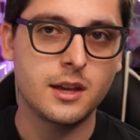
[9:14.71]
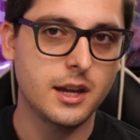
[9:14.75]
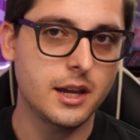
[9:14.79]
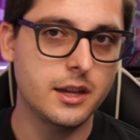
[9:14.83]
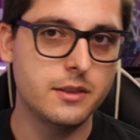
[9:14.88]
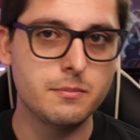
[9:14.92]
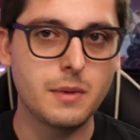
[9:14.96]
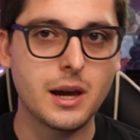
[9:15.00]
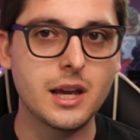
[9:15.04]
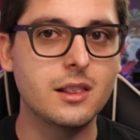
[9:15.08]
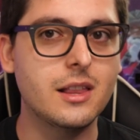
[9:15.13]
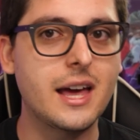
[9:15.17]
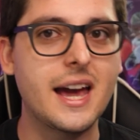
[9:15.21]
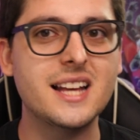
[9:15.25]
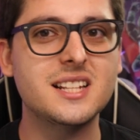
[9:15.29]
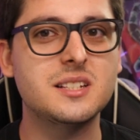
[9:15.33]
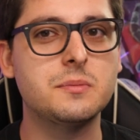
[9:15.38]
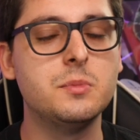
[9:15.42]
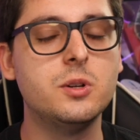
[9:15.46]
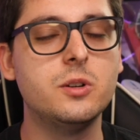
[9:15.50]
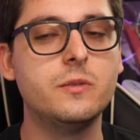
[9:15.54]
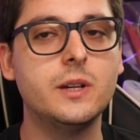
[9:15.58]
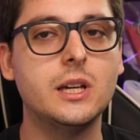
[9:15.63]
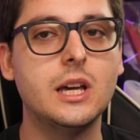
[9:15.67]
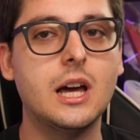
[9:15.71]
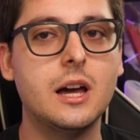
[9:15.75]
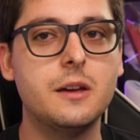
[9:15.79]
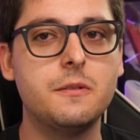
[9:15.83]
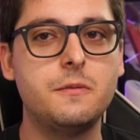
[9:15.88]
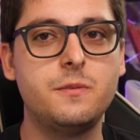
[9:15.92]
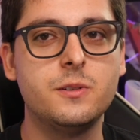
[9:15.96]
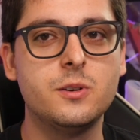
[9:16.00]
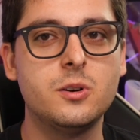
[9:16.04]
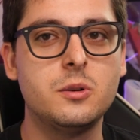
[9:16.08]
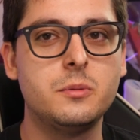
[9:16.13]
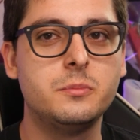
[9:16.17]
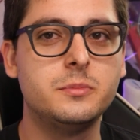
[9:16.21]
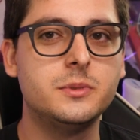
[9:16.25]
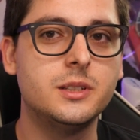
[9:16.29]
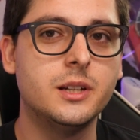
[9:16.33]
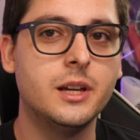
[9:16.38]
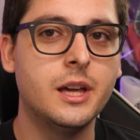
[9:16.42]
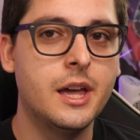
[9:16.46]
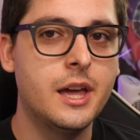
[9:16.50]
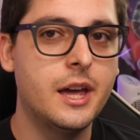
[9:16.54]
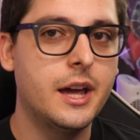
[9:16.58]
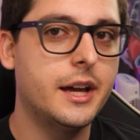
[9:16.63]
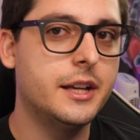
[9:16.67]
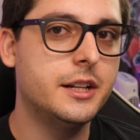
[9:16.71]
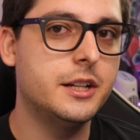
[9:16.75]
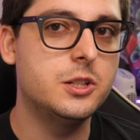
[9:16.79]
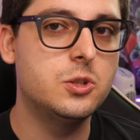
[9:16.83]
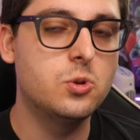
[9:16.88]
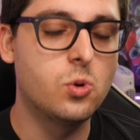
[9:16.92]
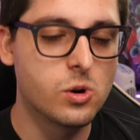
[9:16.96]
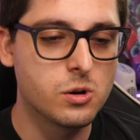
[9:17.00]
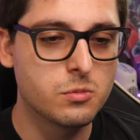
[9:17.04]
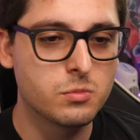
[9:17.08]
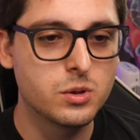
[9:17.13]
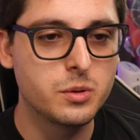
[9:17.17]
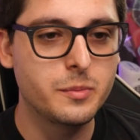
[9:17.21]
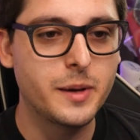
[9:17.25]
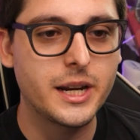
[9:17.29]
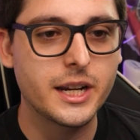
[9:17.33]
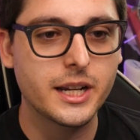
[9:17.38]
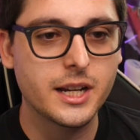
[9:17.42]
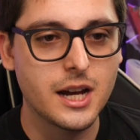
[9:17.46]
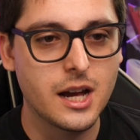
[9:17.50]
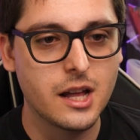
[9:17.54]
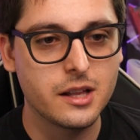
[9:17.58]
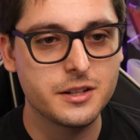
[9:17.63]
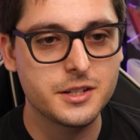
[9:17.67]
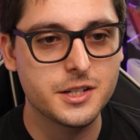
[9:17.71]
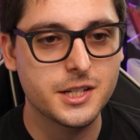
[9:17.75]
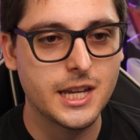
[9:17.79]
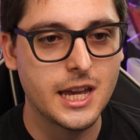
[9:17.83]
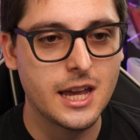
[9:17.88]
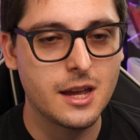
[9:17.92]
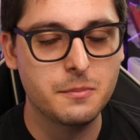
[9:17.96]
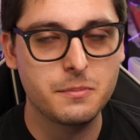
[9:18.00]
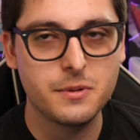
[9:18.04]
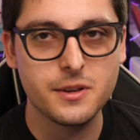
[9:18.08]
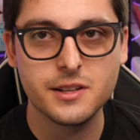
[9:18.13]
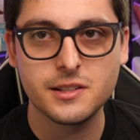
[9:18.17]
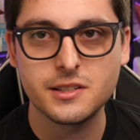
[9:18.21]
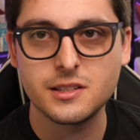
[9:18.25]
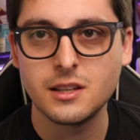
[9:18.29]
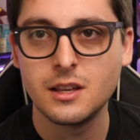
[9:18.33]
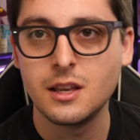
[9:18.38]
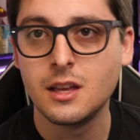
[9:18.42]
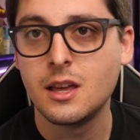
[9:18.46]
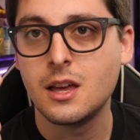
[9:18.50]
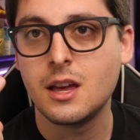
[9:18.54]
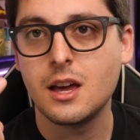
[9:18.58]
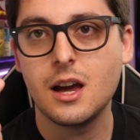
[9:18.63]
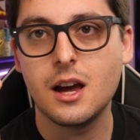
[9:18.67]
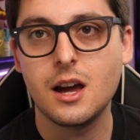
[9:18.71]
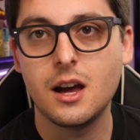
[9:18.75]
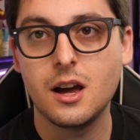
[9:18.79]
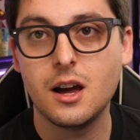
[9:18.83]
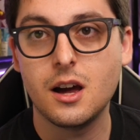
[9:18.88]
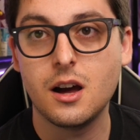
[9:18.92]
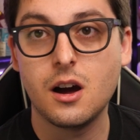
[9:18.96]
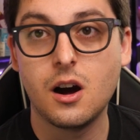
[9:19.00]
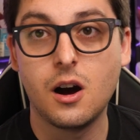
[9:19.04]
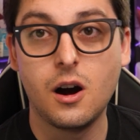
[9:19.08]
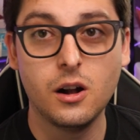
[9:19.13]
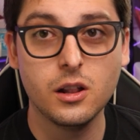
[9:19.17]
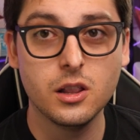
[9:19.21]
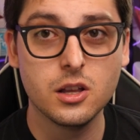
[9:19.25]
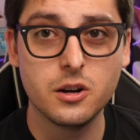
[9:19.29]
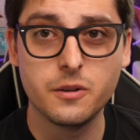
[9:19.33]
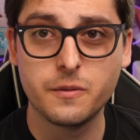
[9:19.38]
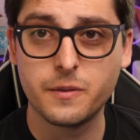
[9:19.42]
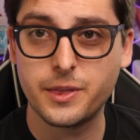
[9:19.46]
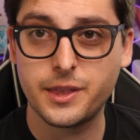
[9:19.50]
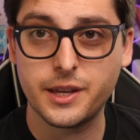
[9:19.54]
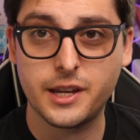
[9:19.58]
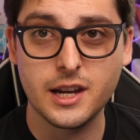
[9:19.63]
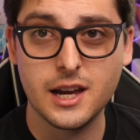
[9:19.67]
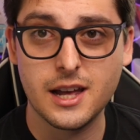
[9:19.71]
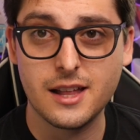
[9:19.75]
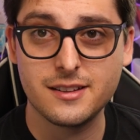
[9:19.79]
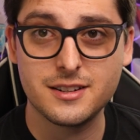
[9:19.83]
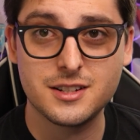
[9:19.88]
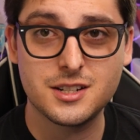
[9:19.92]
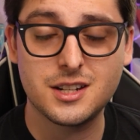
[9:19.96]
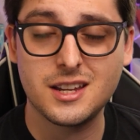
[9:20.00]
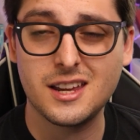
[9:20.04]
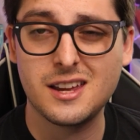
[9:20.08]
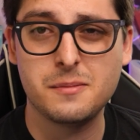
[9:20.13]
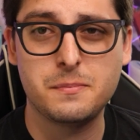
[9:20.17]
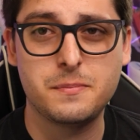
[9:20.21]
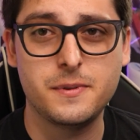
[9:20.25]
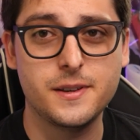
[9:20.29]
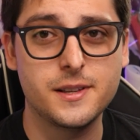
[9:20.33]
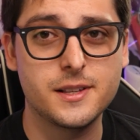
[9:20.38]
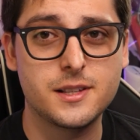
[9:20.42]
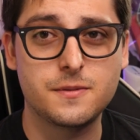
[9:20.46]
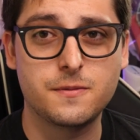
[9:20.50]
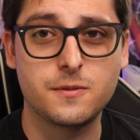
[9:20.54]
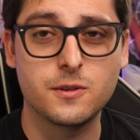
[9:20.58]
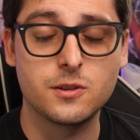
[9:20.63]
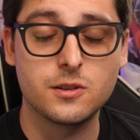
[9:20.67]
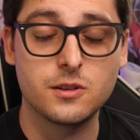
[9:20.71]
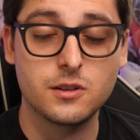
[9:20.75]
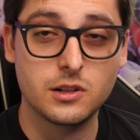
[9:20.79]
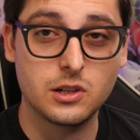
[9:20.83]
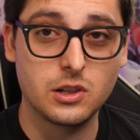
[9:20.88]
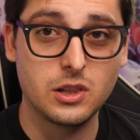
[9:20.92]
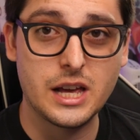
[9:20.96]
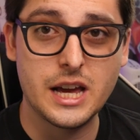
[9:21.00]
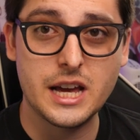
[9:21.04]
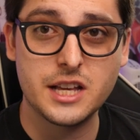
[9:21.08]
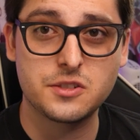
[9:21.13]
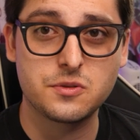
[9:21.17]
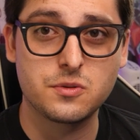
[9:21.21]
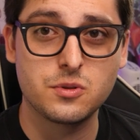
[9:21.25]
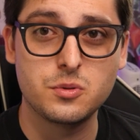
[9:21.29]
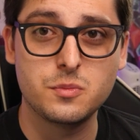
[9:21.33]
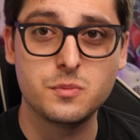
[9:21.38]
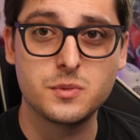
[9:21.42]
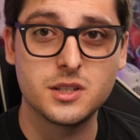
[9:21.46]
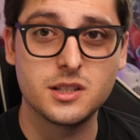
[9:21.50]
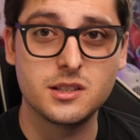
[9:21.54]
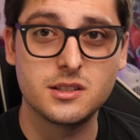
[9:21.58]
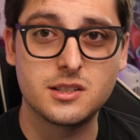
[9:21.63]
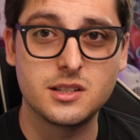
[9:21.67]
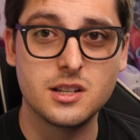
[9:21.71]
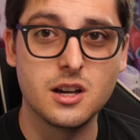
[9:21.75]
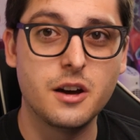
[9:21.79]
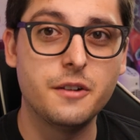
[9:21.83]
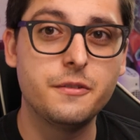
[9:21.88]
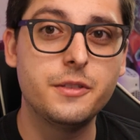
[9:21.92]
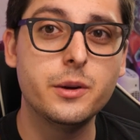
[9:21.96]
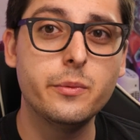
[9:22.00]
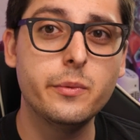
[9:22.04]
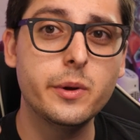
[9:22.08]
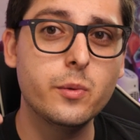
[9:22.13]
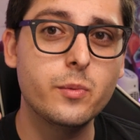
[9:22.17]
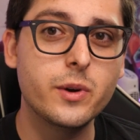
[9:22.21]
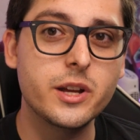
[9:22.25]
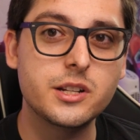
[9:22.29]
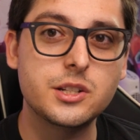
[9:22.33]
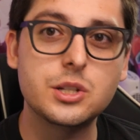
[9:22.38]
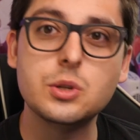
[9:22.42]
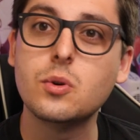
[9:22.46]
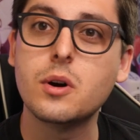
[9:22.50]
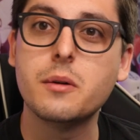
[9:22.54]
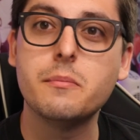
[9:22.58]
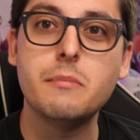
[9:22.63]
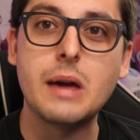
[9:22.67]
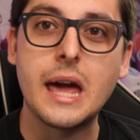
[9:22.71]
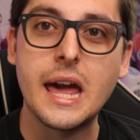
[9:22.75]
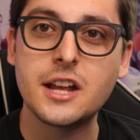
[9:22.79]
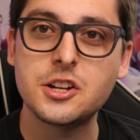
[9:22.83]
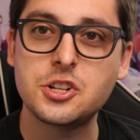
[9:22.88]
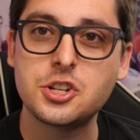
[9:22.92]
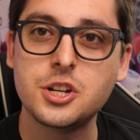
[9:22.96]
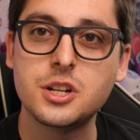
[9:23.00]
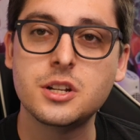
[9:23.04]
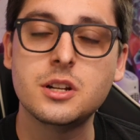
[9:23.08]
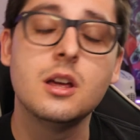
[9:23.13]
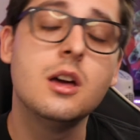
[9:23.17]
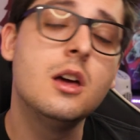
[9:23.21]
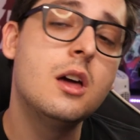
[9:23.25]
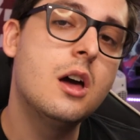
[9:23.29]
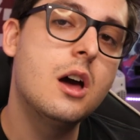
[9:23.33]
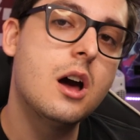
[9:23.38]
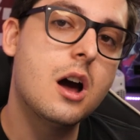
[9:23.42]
In my last movie, I filmed in a dorm room at a college campus, all over the college campus for classrooms and stuff. Then we went to a mansion,